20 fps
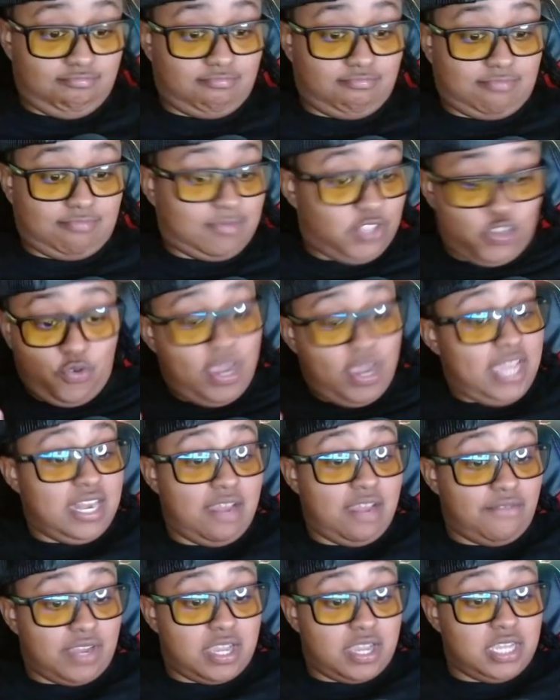You ain't
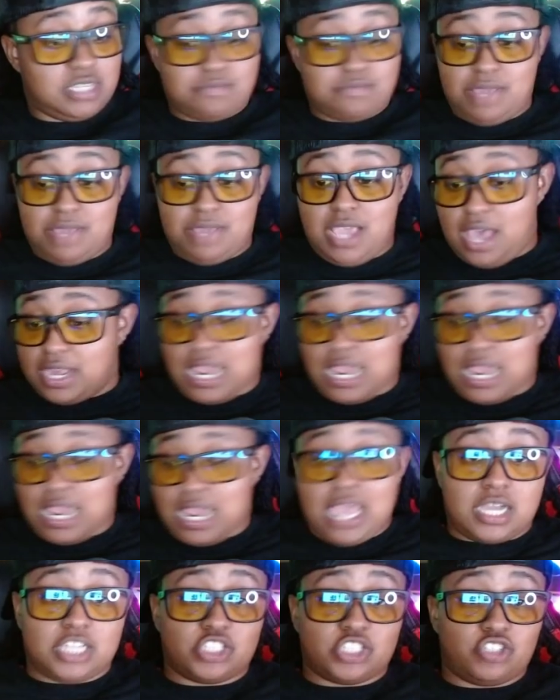never cussed me out. I ain't
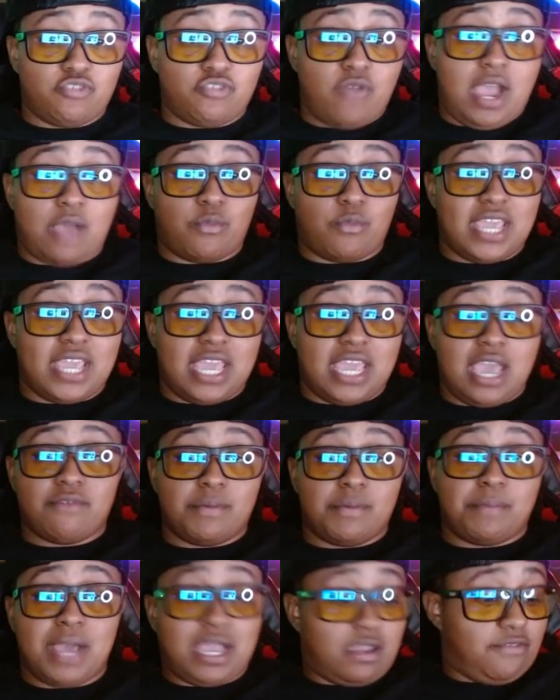cussed you out. We ain't have a
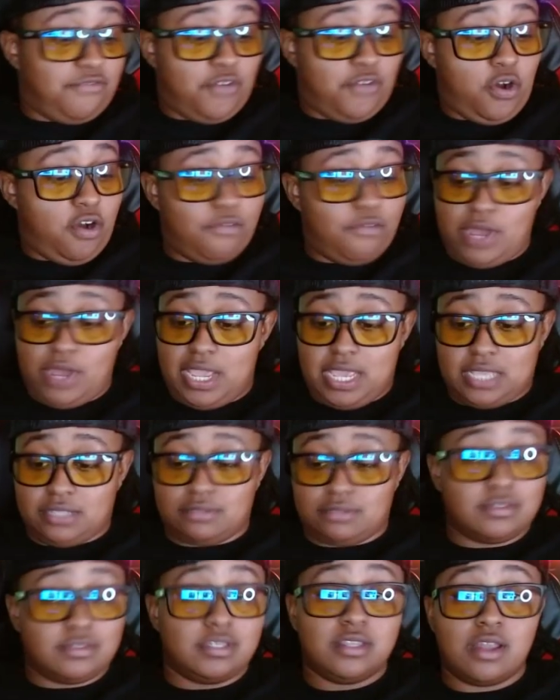back and forth. We ain't,
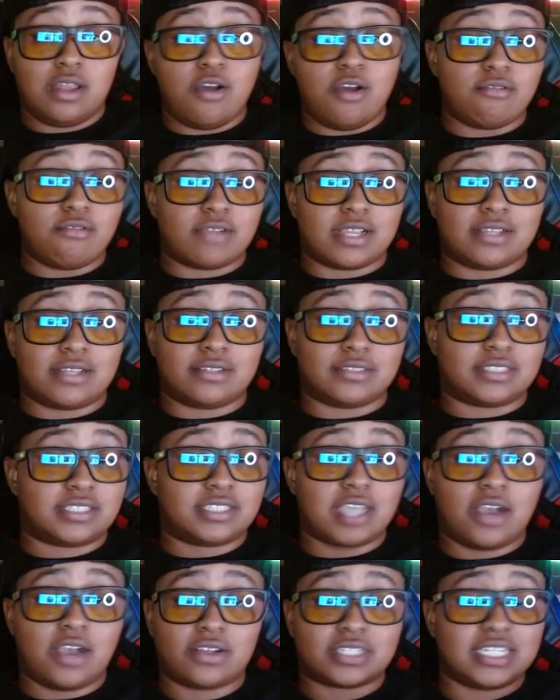you know,
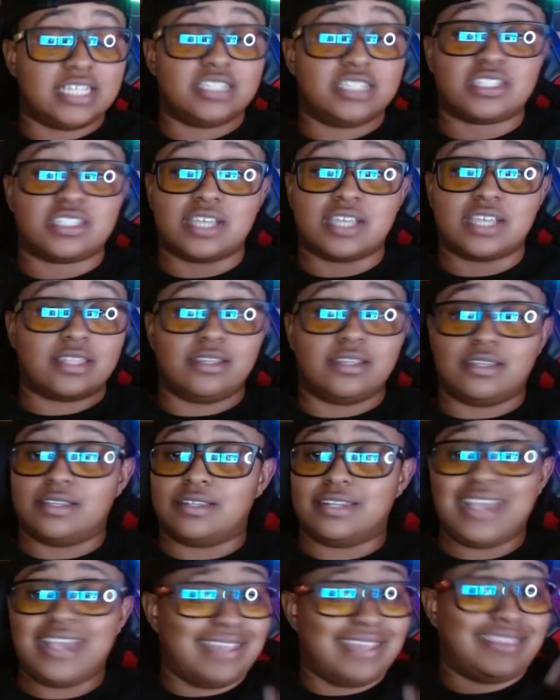talk to each other.
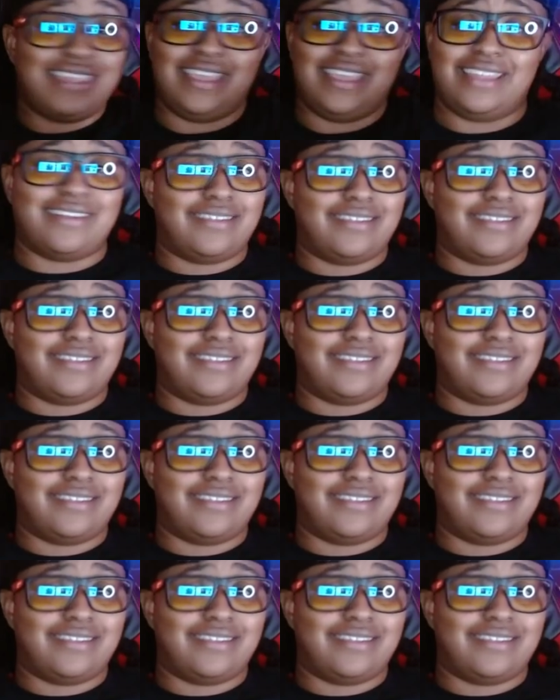Nothing.